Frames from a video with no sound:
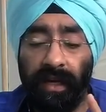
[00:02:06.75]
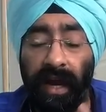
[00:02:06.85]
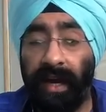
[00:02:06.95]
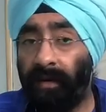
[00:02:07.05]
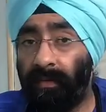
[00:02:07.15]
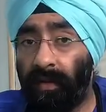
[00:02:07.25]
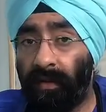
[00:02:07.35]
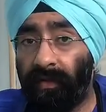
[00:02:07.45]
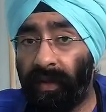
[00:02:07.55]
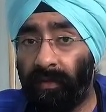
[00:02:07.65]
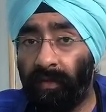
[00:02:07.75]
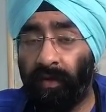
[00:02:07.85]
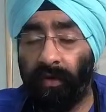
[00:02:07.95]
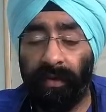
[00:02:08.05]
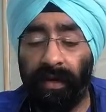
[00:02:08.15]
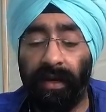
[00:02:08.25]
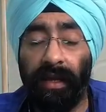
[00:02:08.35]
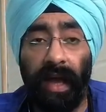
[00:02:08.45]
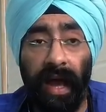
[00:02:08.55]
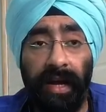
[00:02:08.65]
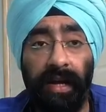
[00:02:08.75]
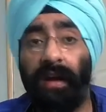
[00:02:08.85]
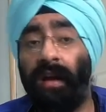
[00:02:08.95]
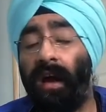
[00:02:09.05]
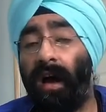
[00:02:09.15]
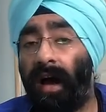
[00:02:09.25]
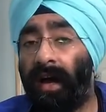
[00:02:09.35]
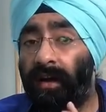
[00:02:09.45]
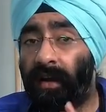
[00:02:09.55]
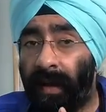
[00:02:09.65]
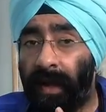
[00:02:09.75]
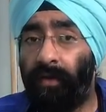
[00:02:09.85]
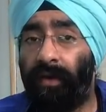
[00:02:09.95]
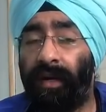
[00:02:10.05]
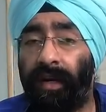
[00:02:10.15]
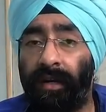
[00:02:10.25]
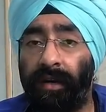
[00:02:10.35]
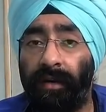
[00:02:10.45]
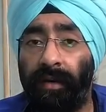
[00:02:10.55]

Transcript: high number of hemoglobin and higher hematocrit,